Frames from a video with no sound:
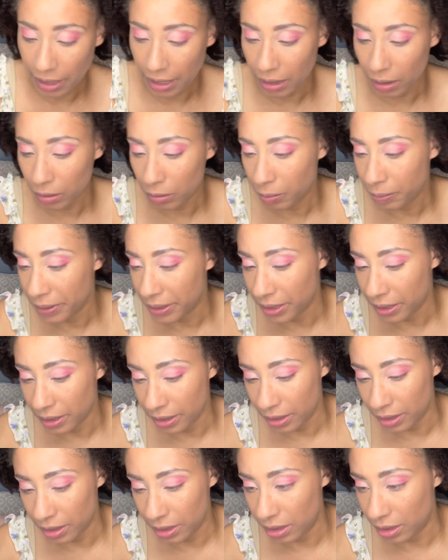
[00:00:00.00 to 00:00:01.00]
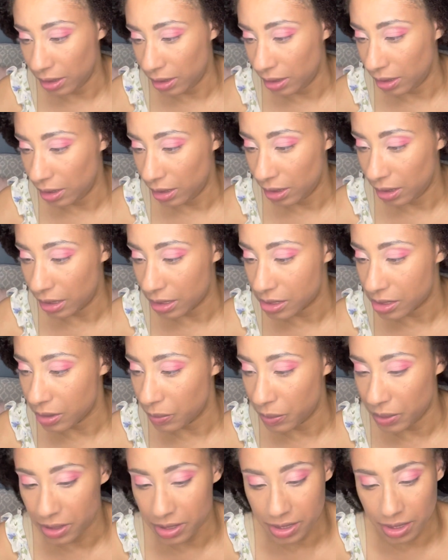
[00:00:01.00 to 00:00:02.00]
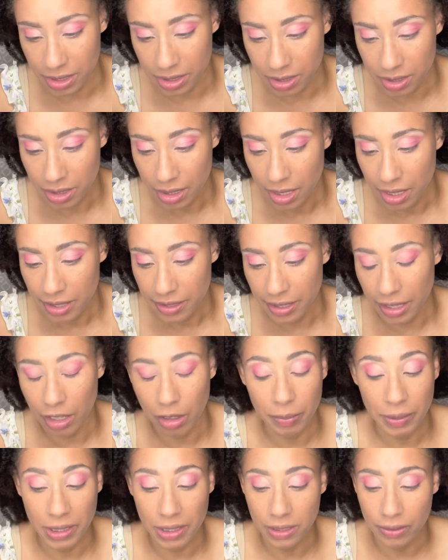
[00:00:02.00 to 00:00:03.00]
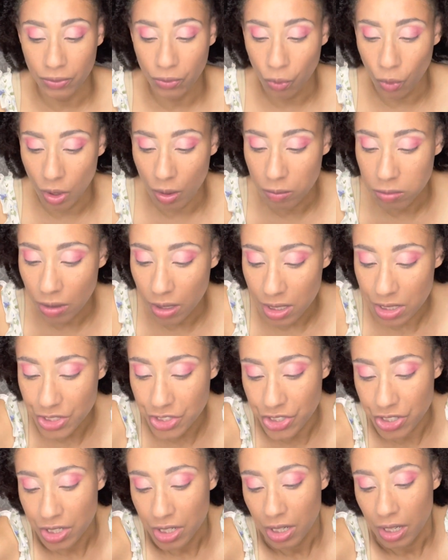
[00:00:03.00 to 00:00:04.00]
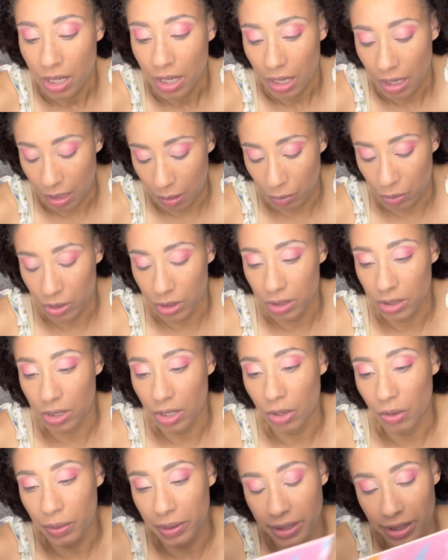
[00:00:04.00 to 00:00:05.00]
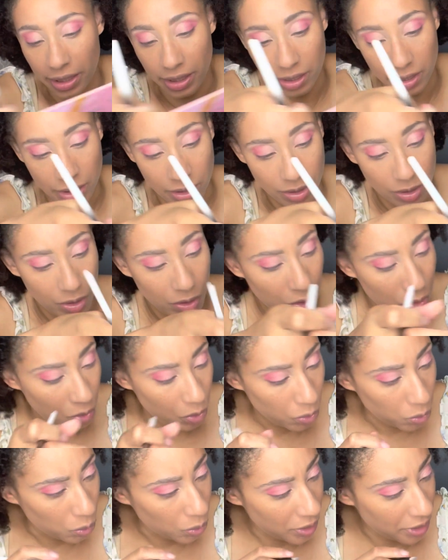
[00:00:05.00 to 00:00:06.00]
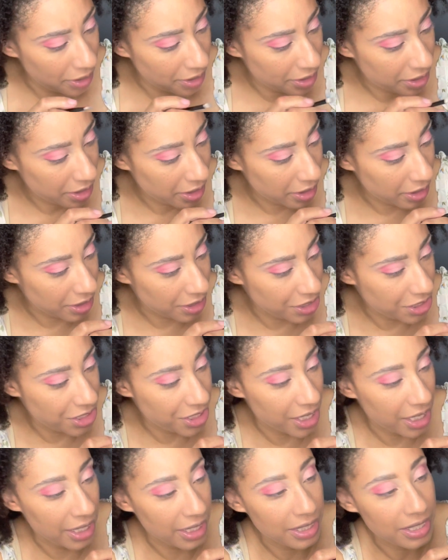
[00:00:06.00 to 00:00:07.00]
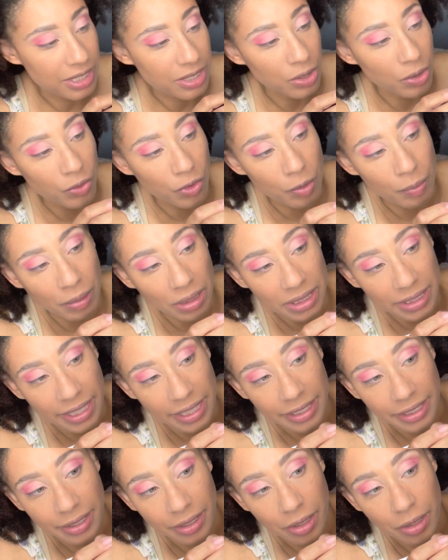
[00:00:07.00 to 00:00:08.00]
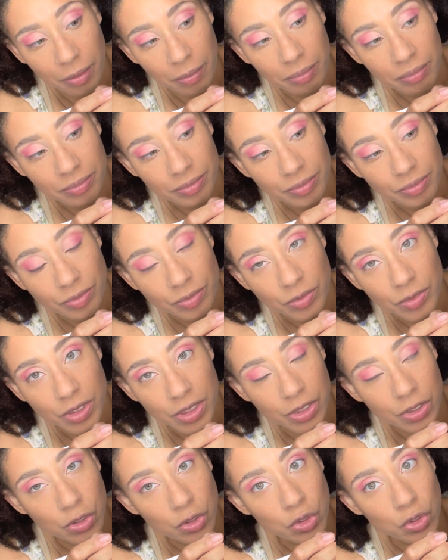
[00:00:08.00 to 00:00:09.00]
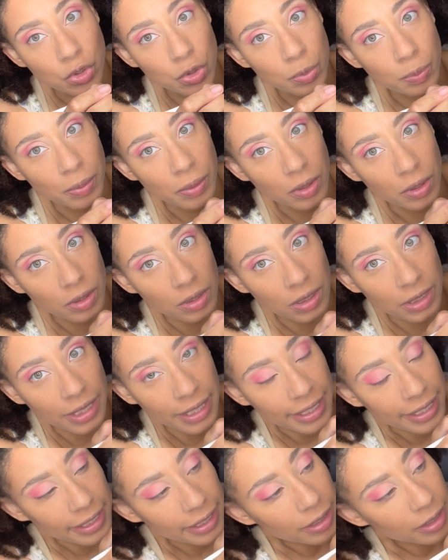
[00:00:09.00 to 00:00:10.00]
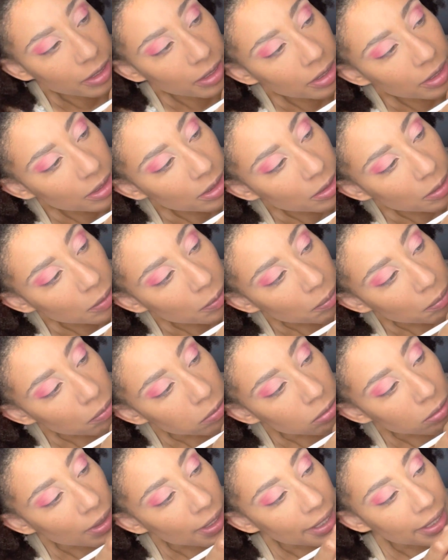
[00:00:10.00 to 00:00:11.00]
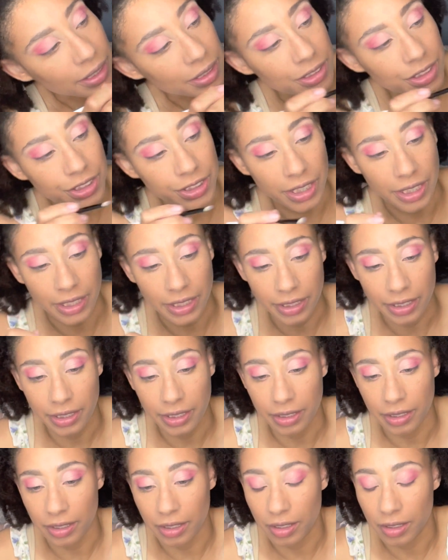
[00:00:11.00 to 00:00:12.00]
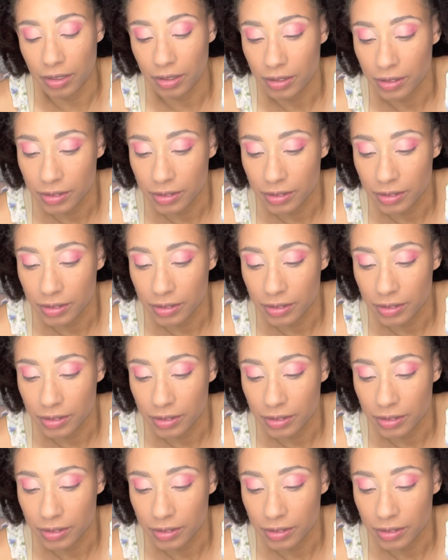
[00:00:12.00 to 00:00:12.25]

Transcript: LBE, let's see, what is this? The LBE4 brush, I'm gonna go in with the shade Silver Millennium. This super light, bright shade here.